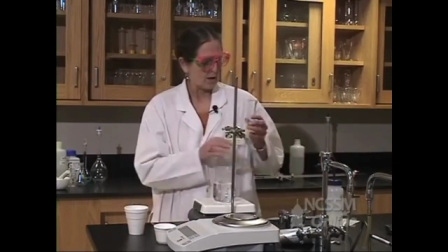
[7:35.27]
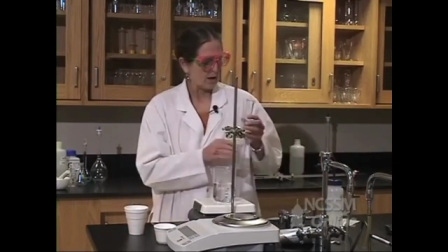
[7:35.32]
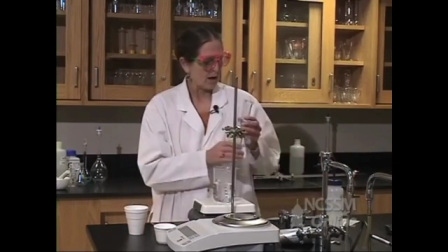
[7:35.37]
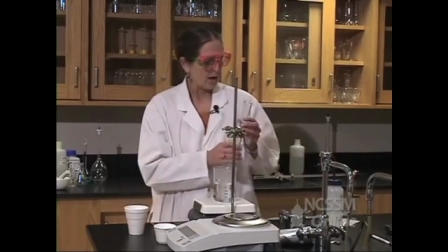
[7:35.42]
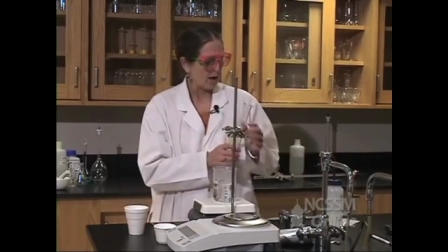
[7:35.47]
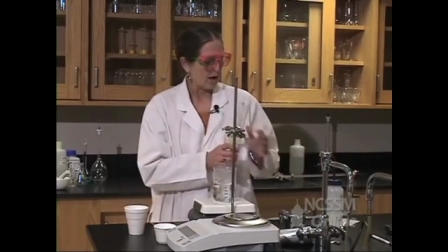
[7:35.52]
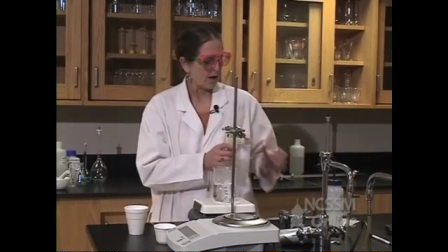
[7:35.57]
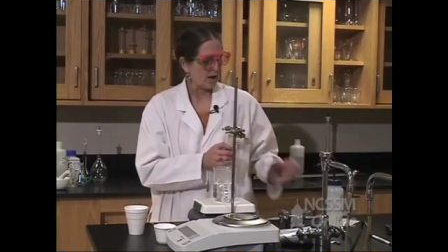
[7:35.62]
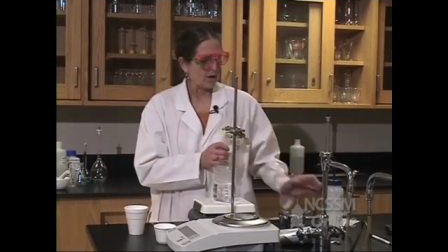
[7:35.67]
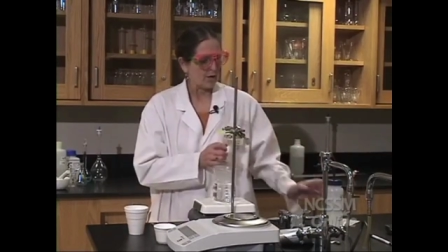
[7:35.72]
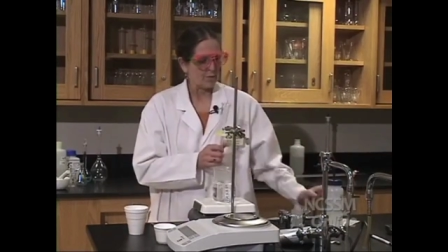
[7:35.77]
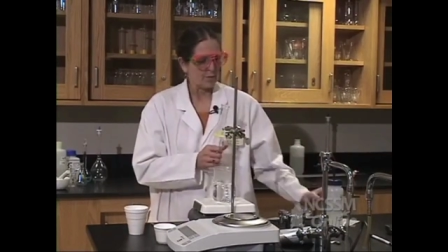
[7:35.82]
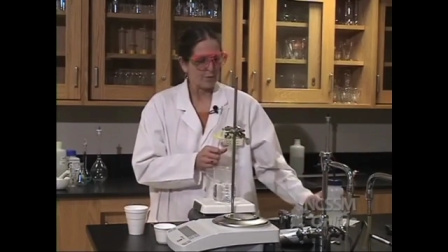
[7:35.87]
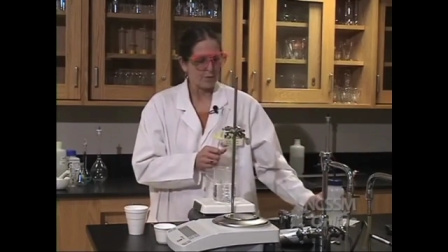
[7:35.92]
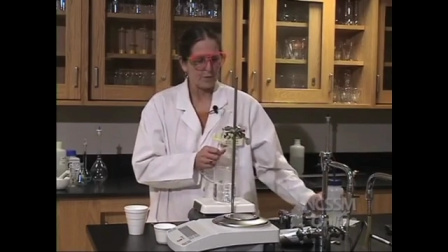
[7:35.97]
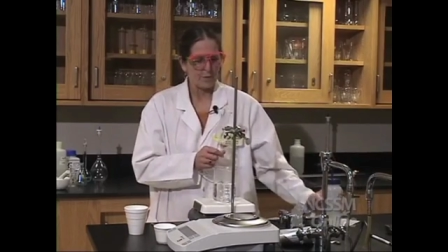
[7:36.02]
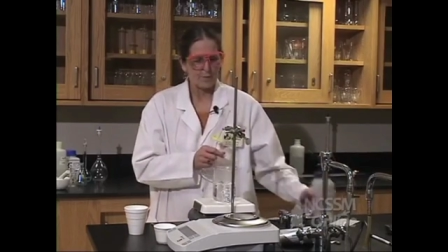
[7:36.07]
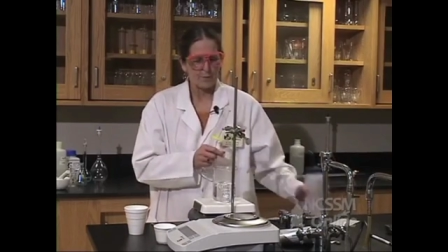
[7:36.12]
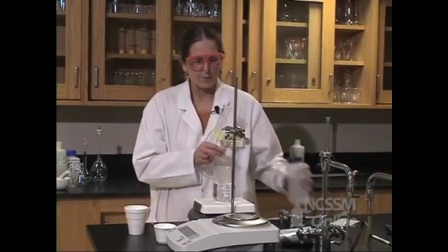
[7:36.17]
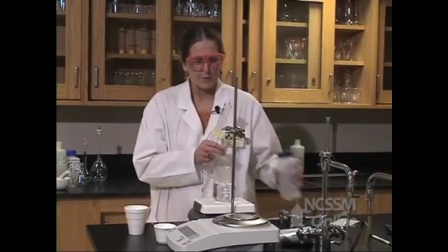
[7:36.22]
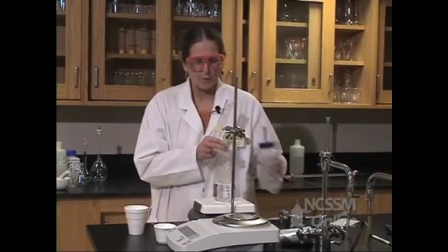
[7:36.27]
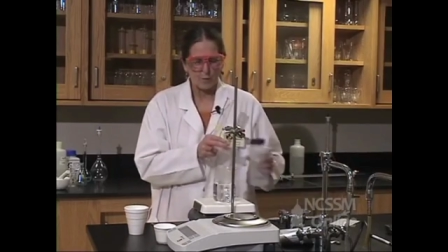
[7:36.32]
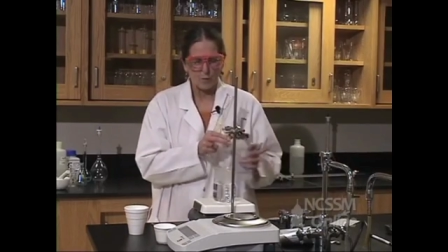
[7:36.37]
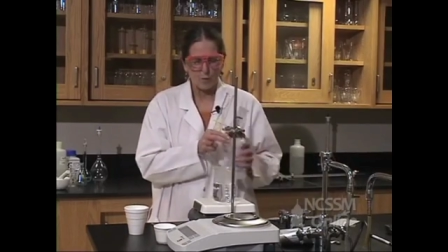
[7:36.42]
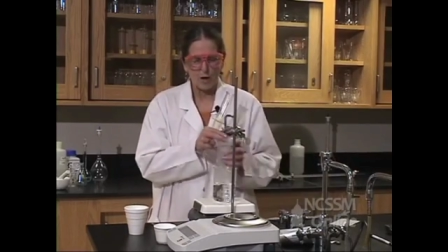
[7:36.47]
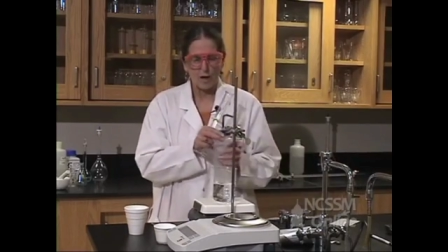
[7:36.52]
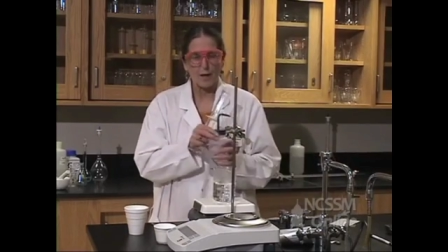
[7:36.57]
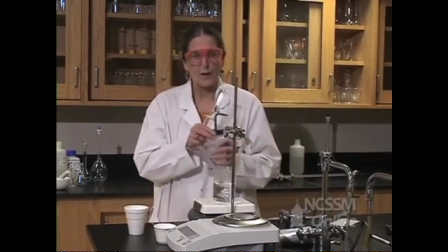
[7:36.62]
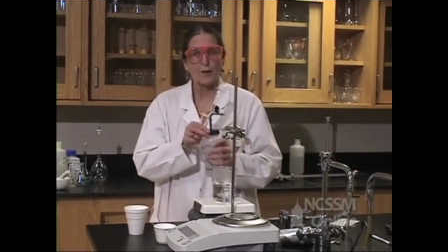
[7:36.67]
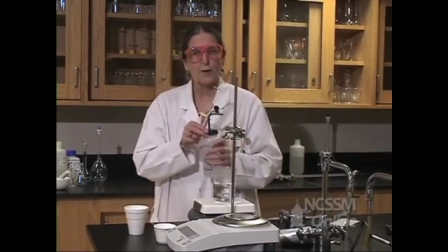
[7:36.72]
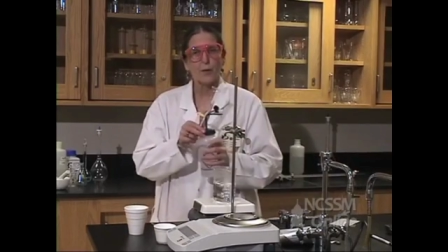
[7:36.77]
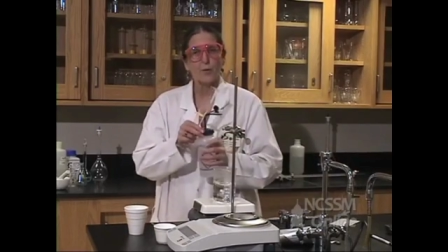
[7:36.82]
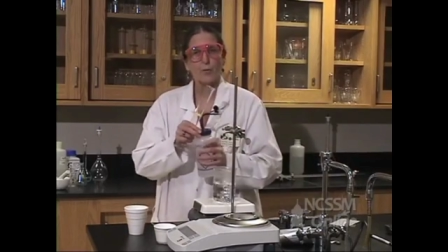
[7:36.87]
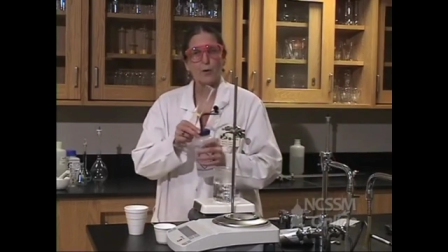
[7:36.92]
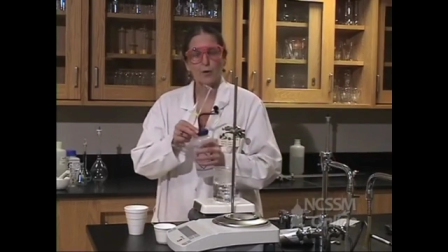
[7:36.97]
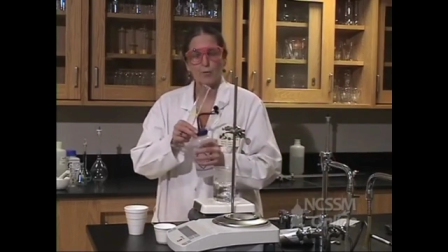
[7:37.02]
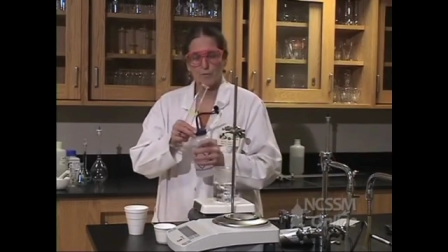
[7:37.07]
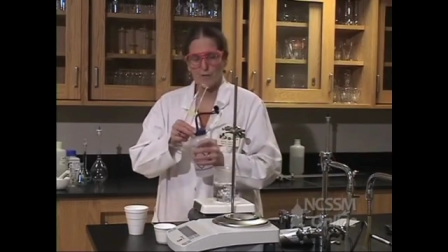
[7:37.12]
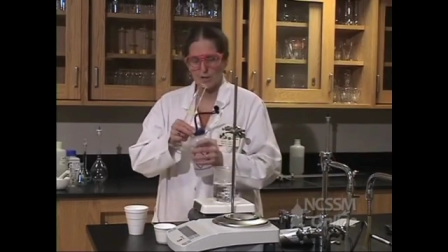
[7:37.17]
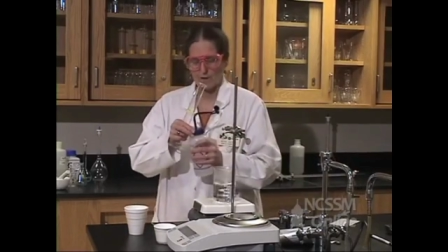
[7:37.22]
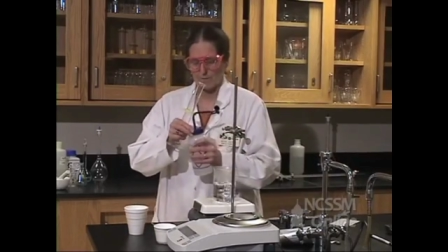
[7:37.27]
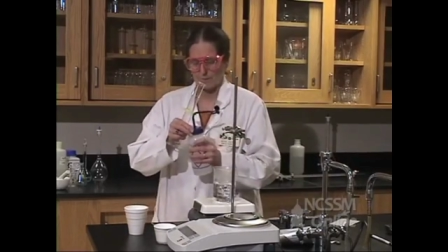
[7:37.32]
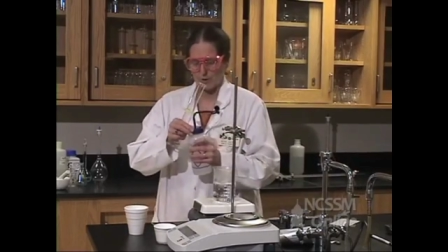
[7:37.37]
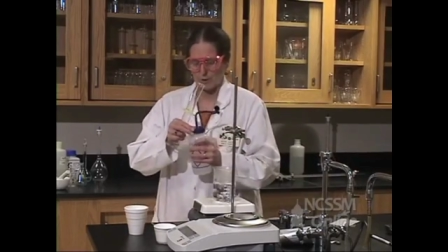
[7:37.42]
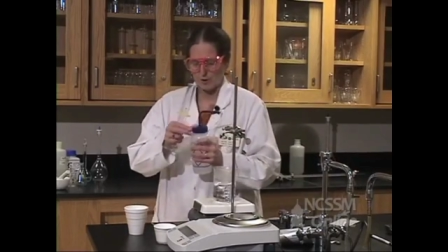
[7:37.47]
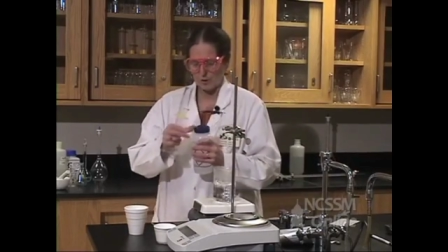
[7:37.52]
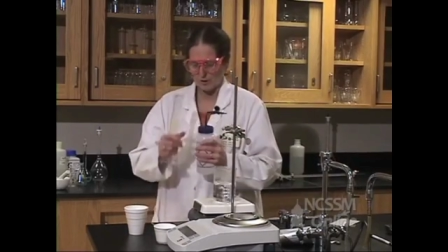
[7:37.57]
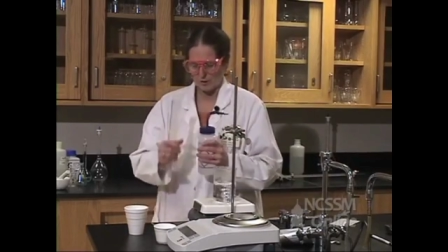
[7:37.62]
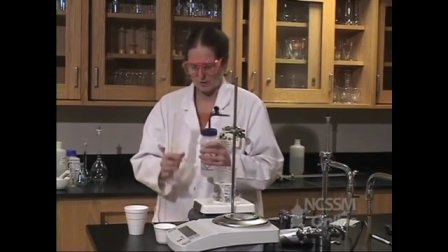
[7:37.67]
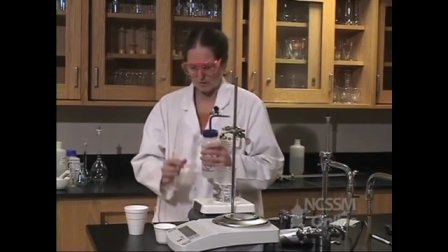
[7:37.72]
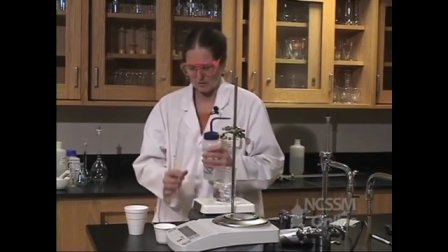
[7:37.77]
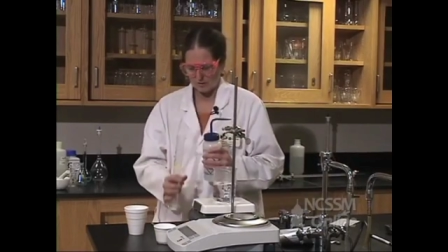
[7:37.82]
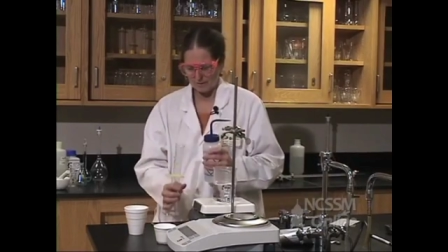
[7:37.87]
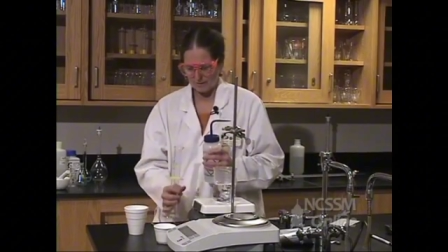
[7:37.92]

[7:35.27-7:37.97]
of water at room temperature.